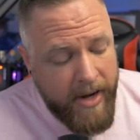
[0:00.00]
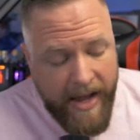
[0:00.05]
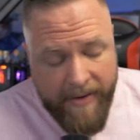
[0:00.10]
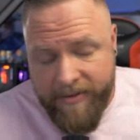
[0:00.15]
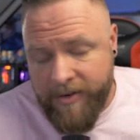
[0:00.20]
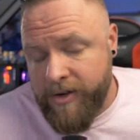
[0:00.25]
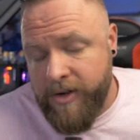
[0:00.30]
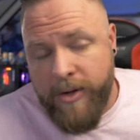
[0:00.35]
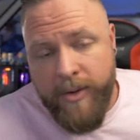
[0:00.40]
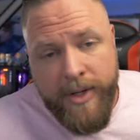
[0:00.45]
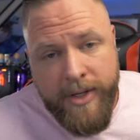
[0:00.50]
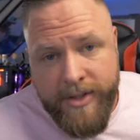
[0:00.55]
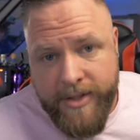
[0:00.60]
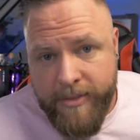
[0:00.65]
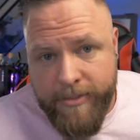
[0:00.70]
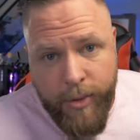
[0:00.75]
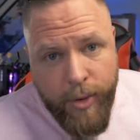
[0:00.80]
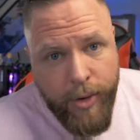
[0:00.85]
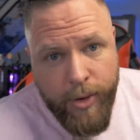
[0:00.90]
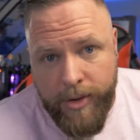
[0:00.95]
after doing
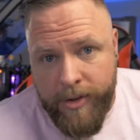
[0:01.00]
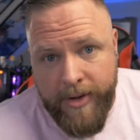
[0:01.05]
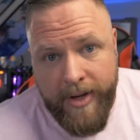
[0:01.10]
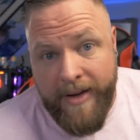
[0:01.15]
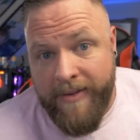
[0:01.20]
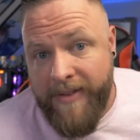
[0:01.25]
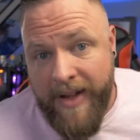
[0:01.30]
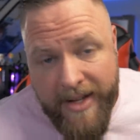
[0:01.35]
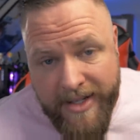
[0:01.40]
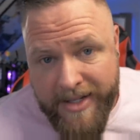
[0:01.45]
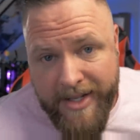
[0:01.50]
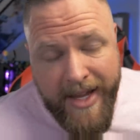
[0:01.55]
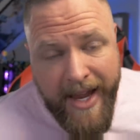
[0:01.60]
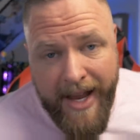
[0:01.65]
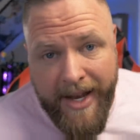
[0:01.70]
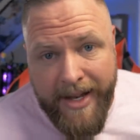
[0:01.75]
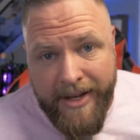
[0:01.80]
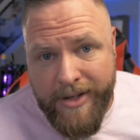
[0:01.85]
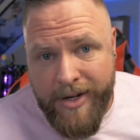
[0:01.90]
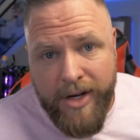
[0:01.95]
some more
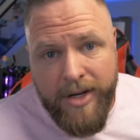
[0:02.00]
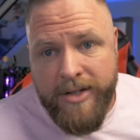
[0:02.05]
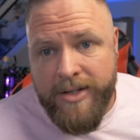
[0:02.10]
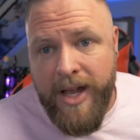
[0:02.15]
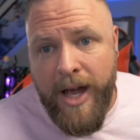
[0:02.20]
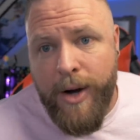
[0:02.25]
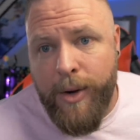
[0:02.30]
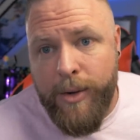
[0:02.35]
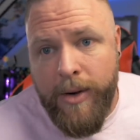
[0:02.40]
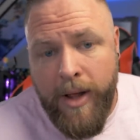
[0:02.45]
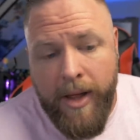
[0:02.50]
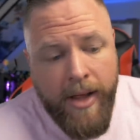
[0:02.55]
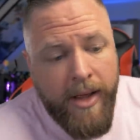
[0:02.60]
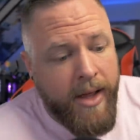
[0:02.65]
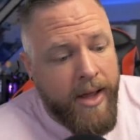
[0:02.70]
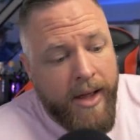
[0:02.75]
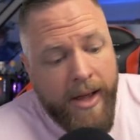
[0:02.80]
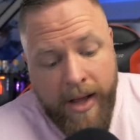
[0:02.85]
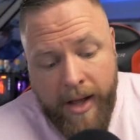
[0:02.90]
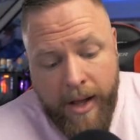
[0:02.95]
investigating, turns out
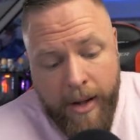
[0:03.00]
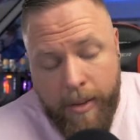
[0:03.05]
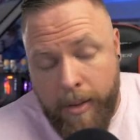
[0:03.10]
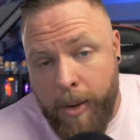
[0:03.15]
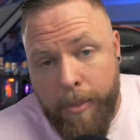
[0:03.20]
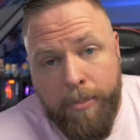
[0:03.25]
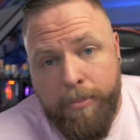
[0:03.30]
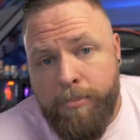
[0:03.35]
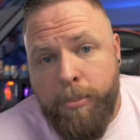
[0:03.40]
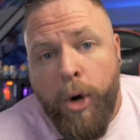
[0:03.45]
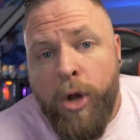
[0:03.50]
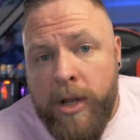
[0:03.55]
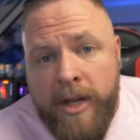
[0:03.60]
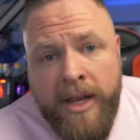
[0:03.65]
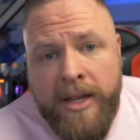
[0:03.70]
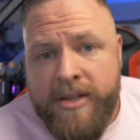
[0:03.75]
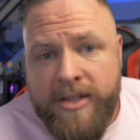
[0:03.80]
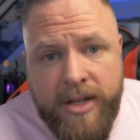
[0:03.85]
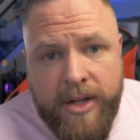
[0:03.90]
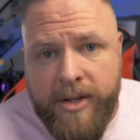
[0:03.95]

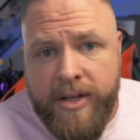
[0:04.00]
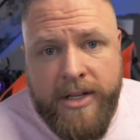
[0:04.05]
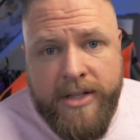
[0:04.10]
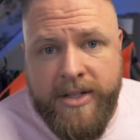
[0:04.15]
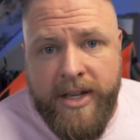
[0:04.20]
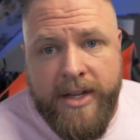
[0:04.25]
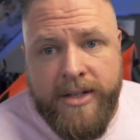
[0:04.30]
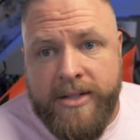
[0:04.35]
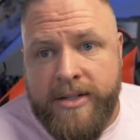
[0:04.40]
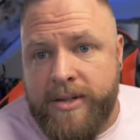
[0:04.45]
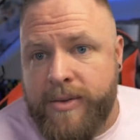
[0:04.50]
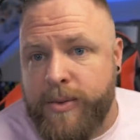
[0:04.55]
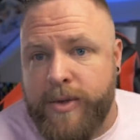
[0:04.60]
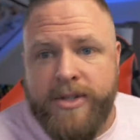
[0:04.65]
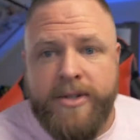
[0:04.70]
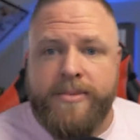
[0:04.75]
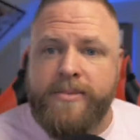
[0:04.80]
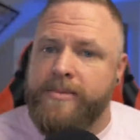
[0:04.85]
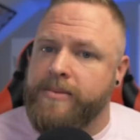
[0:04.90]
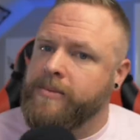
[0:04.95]
bullying still exists,
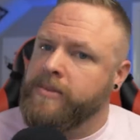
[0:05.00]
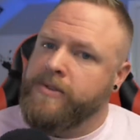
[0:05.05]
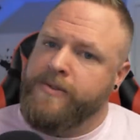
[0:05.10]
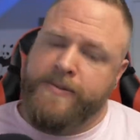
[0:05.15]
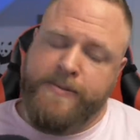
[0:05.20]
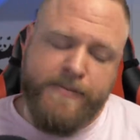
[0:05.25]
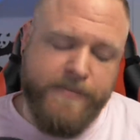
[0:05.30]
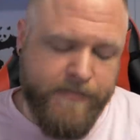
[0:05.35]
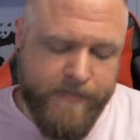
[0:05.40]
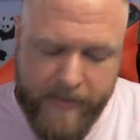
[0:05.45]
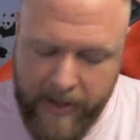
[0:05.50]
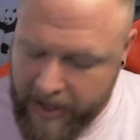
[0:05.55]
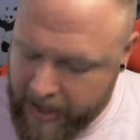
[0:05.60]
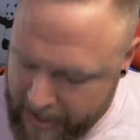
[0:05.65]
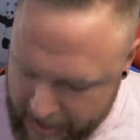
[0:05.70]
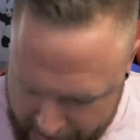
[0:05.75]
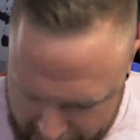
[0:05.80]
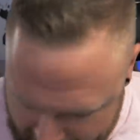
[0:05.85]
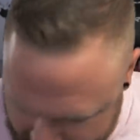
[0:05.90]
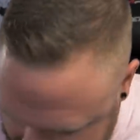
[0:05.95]
which
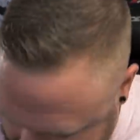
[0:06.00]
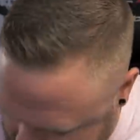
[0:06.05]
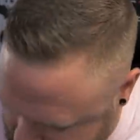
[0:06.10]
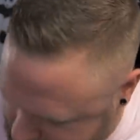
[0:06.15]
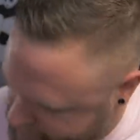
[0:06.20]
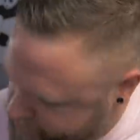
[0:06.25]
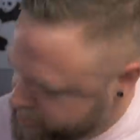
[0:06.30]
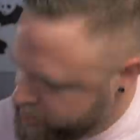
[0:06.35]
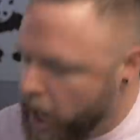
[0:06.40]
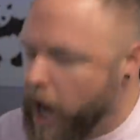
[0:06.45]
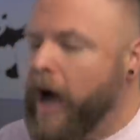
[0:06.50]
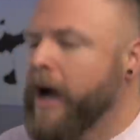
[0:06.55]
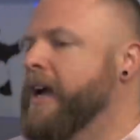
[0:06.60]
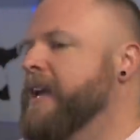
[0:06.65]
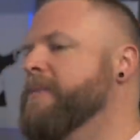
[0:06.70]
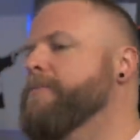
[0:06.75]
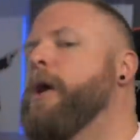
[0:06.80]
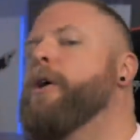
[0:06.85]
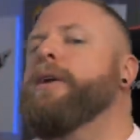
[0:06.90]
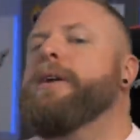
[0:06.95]
just
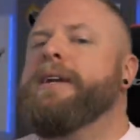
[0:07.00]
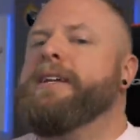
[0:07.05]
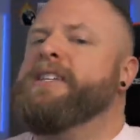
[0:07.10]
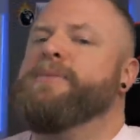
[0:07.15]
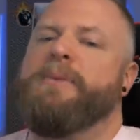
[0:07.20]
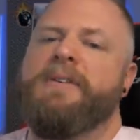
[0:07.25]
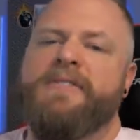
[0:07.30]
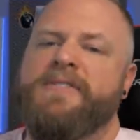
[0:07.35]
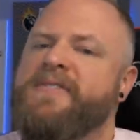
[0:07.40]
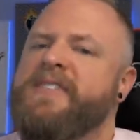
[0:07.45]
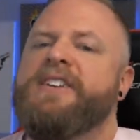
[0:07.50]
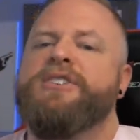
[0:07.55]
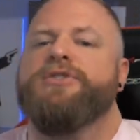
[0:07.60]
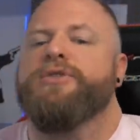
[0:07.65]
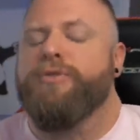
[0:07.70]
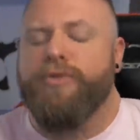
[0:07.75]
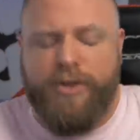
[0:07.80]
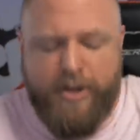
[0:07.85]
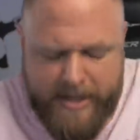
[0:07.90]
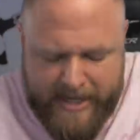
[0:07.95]
talking about it gets me
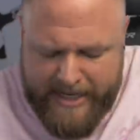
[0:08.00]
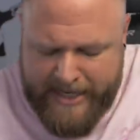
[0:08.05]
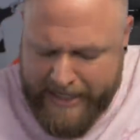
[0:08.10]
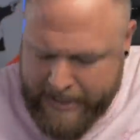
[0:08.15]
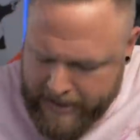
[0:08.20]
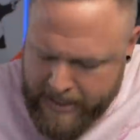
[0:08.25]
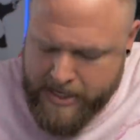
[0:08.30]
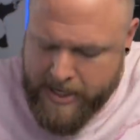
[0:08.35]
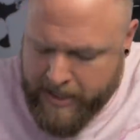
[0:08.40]
viscerally.